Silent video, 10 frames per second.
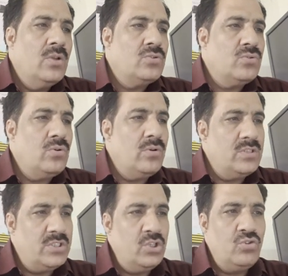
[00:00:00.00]
So
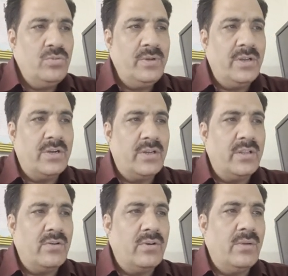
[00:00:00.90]
Z should be greater
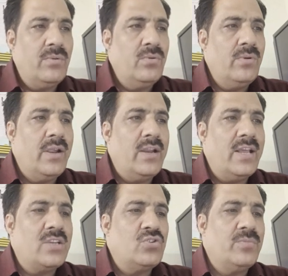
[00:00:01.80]
than W and
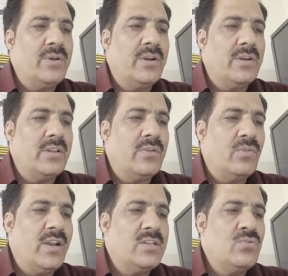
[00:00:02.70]
X should be greater than
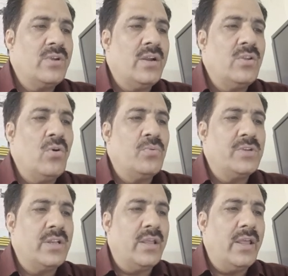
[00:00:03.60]
Y. Let's look at the
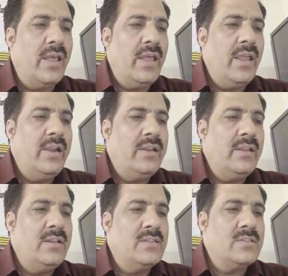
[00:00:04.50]
option A.
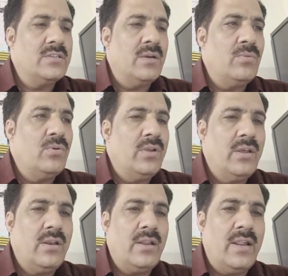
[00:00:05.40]
18 is W
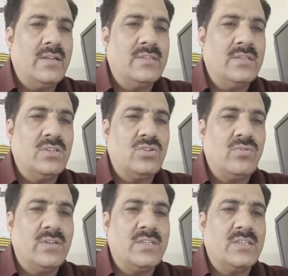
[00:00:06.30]
here and Z is
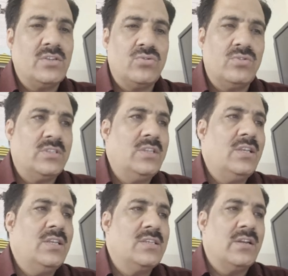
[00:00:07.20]
26. So
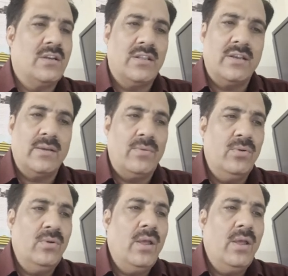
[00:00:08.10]
Z is greater than W.